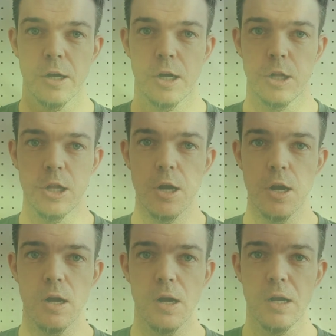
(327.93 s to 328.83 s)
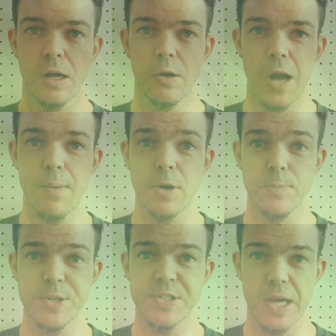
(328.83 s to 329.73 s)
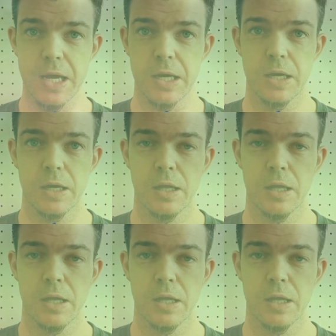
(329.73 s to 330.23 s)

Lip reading: clear grammar mistake,